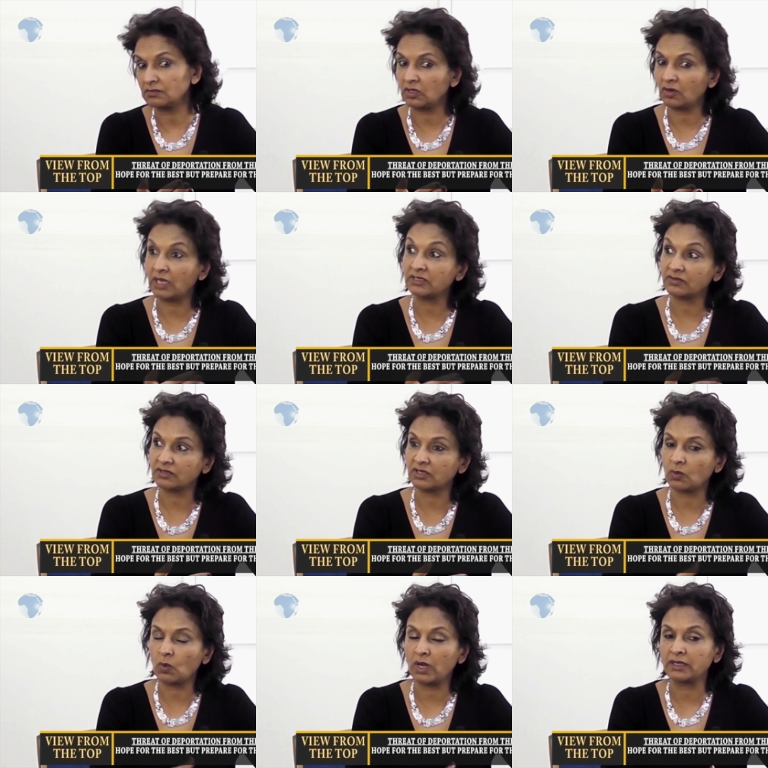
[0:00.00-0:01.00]
you know, under
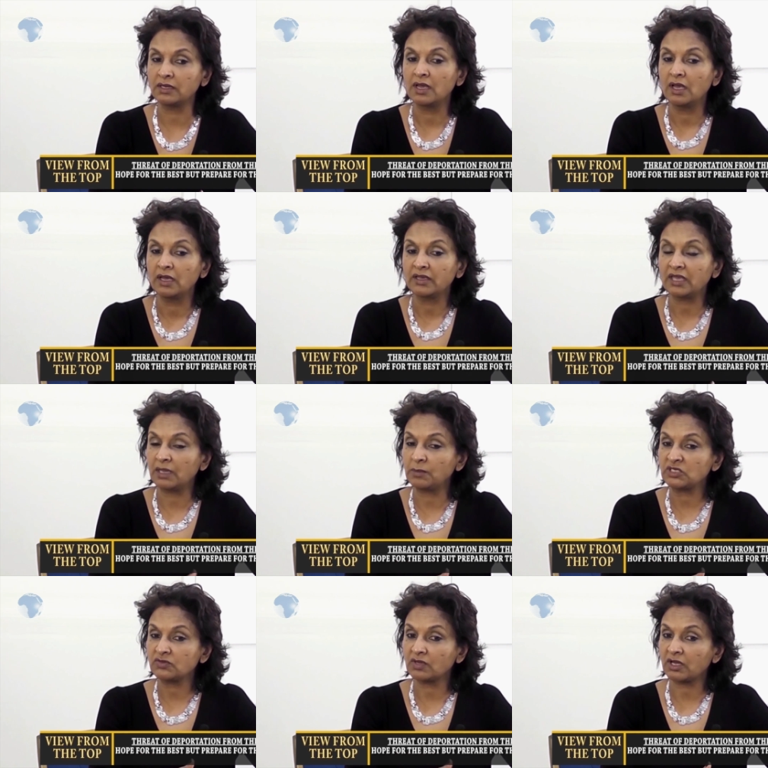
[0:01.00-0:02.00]
31, came
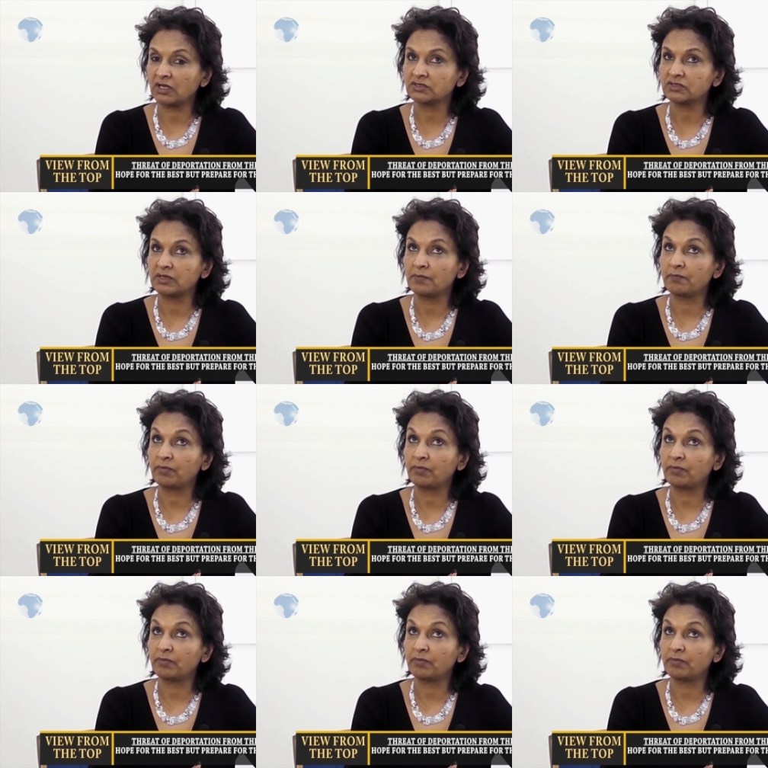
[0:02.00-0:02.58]
into the country